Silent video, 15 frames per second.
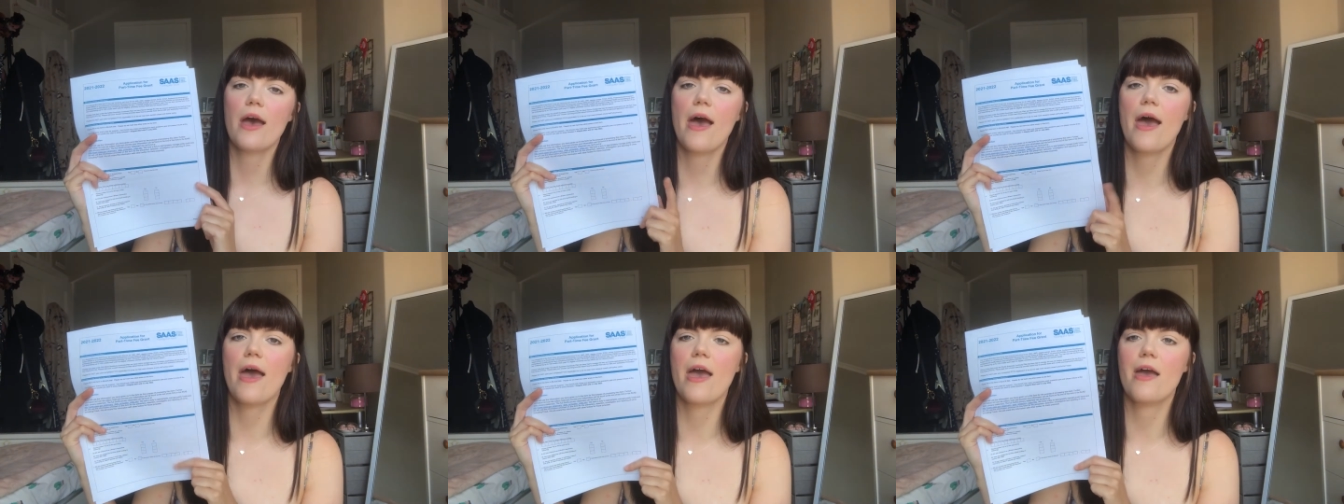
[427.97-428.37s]

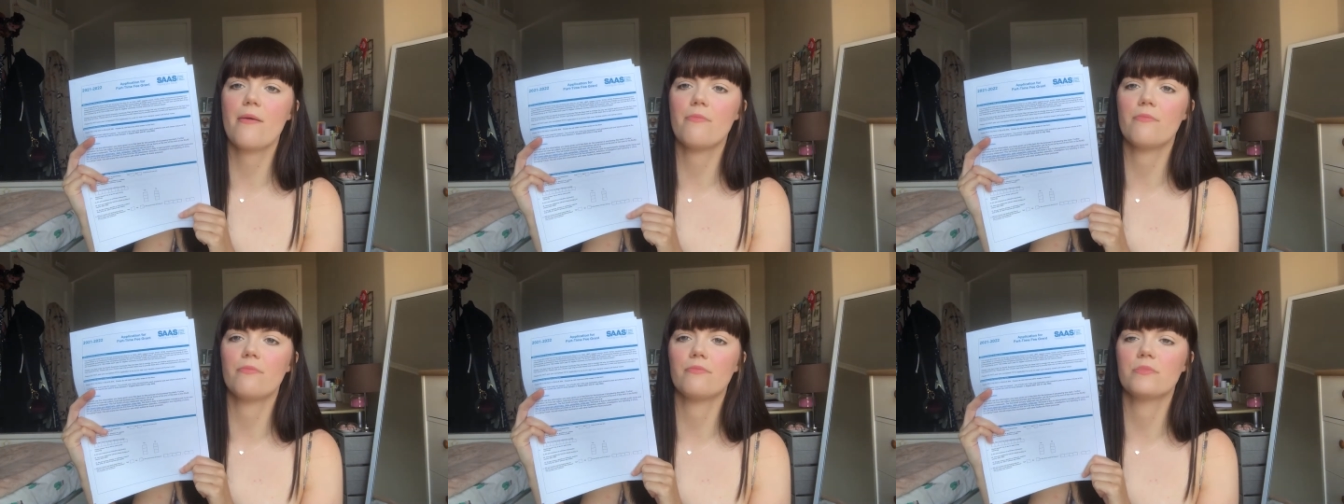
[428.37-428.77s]

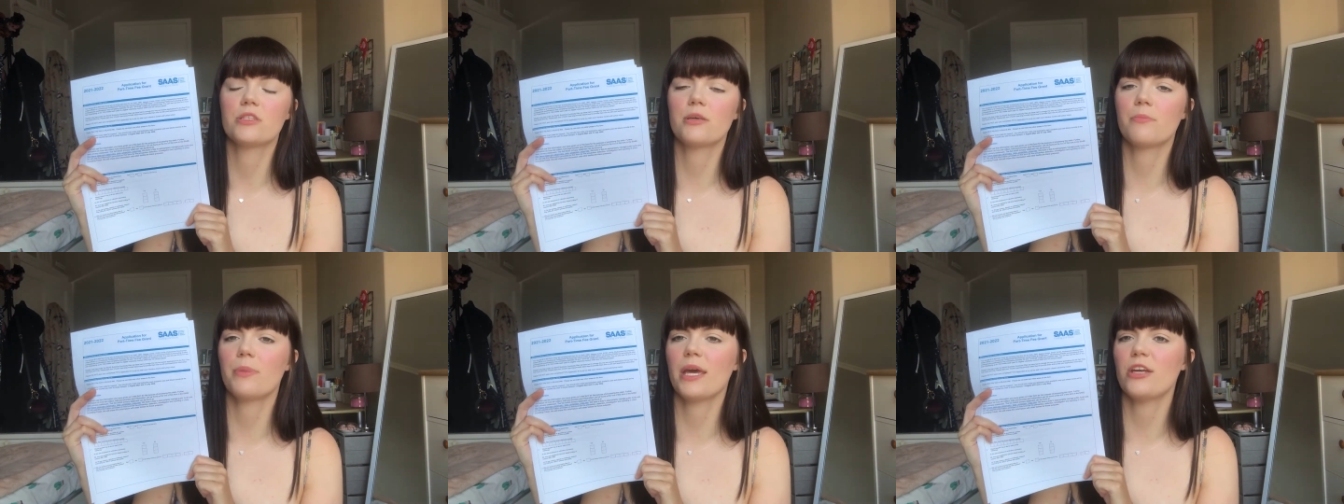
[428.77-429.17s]

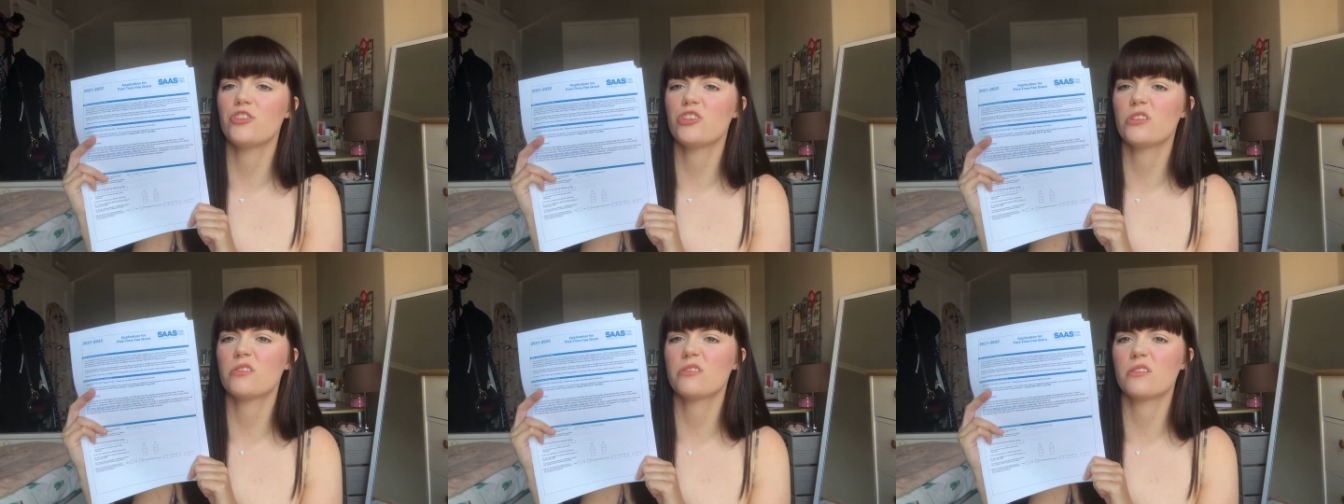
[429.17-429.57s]
Some
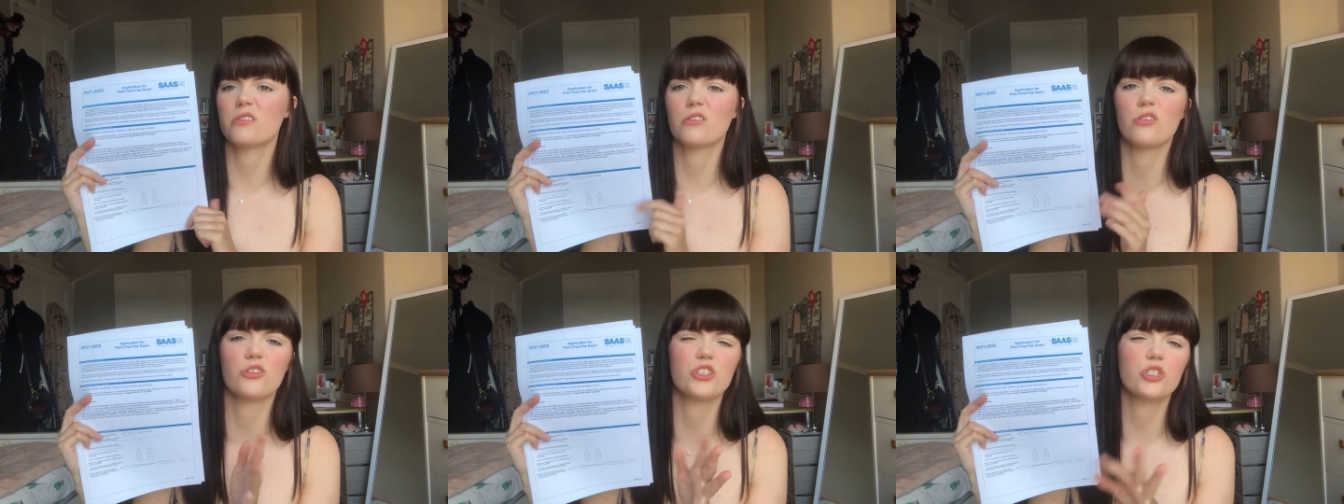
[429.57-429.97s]
pages
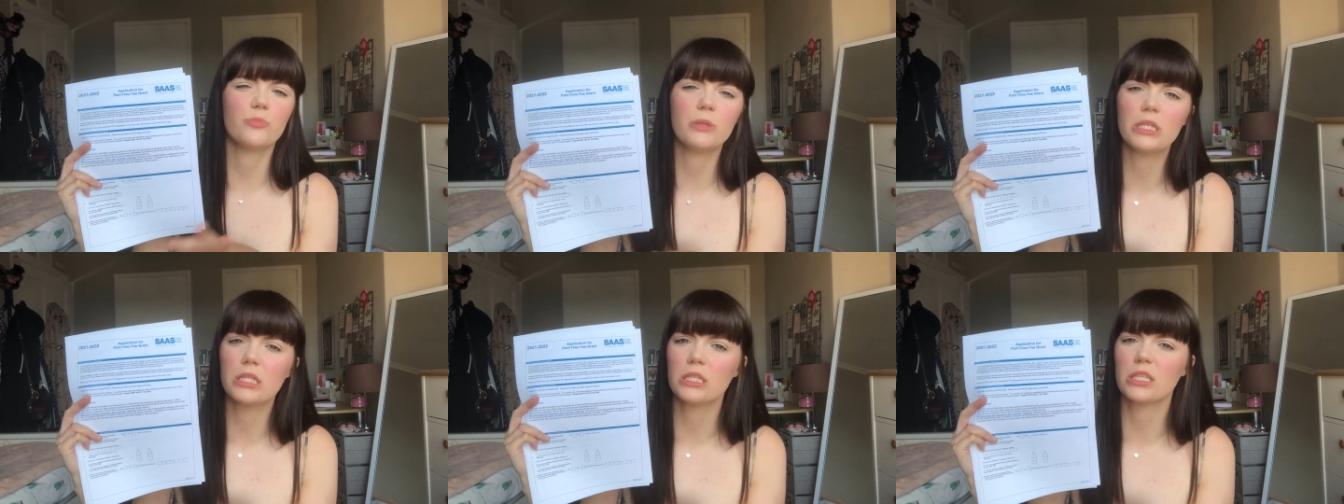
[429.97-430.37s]
is a lot of
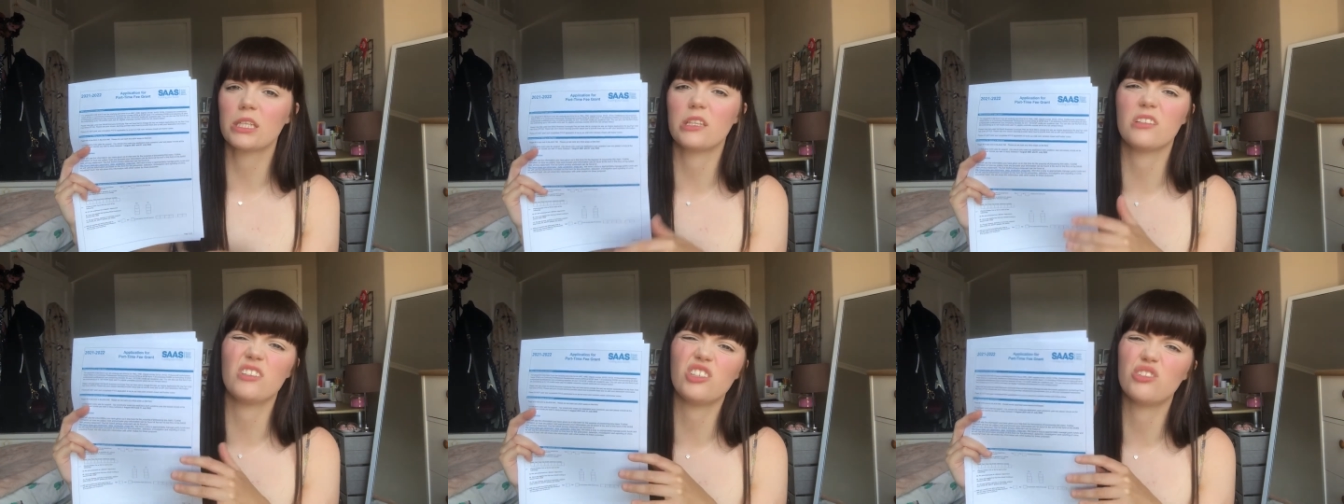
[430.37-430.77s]
spiel
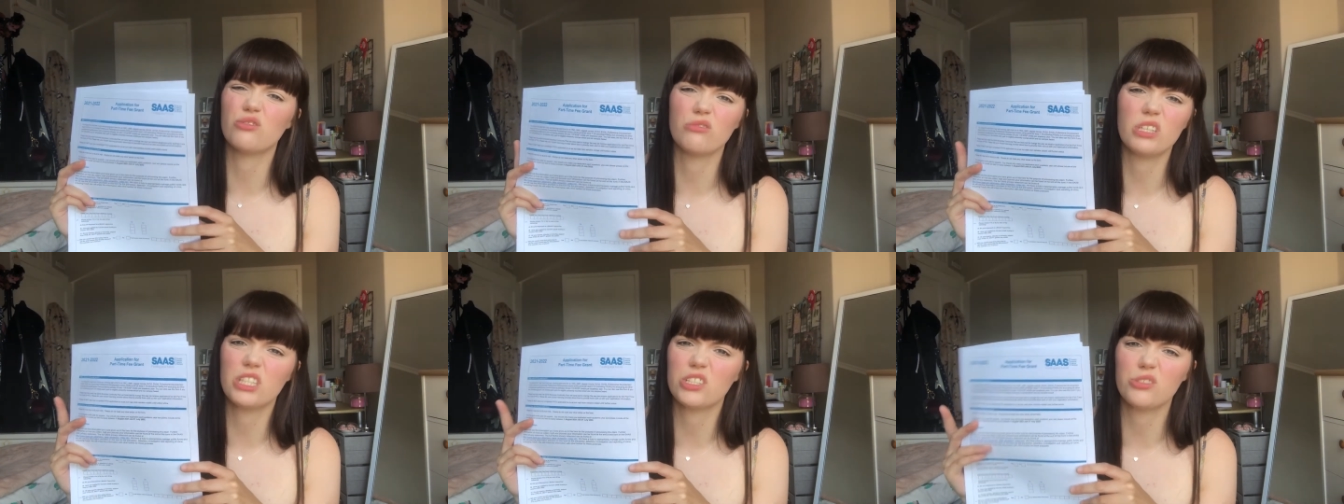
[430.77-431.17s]
and you
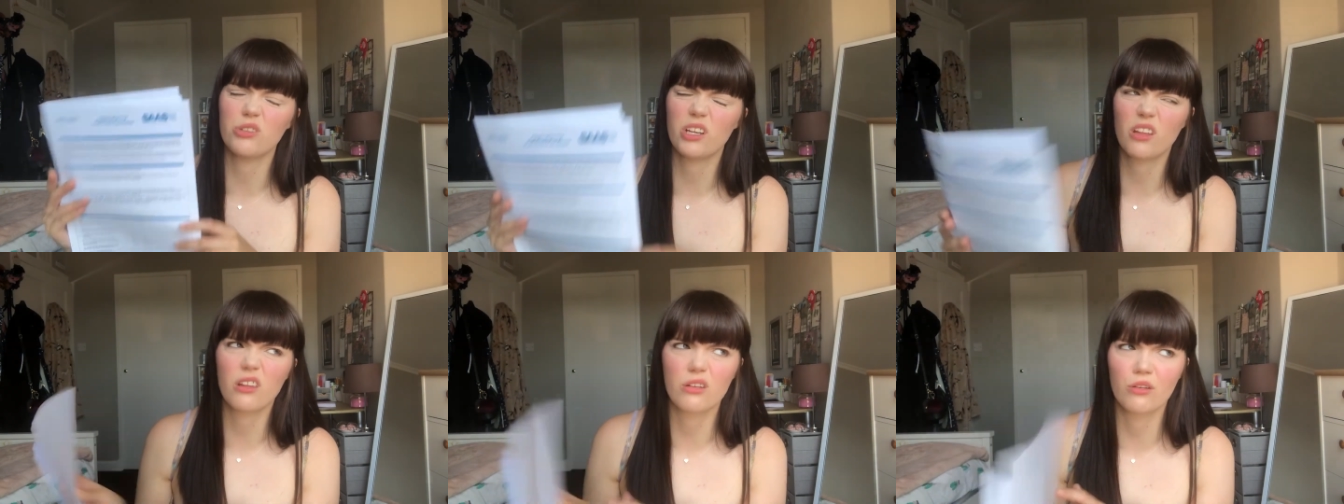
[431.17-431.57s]
don't need to do
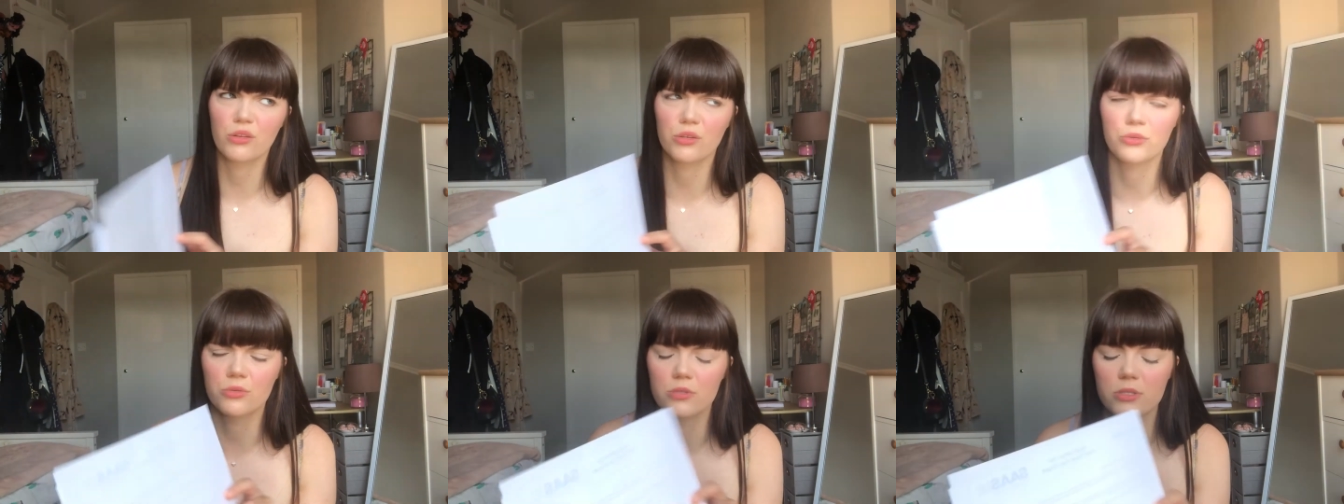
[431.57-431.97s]
anything
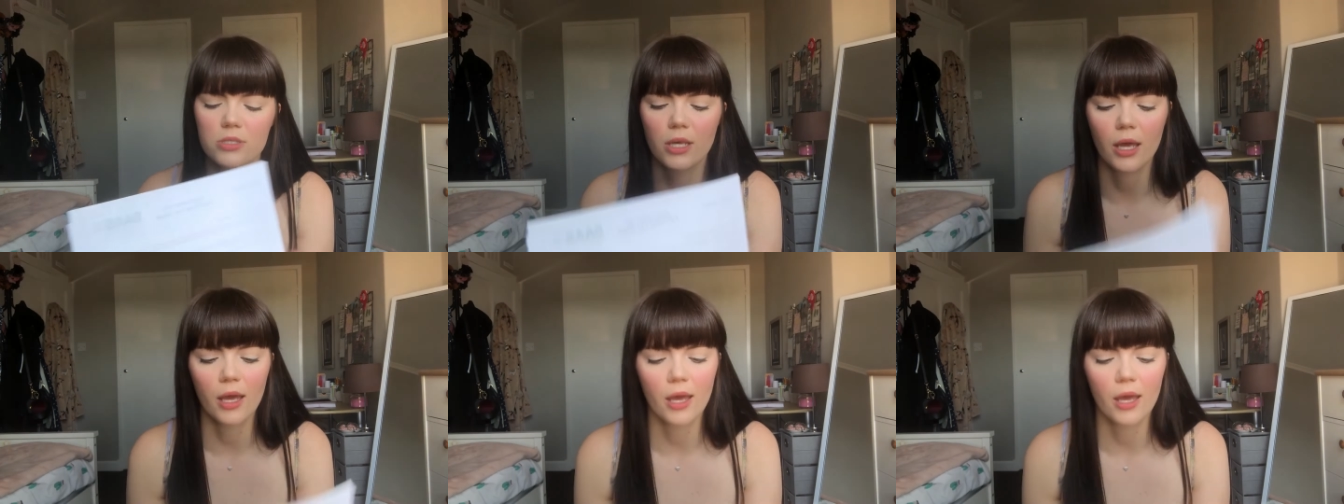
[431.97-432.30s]
on those.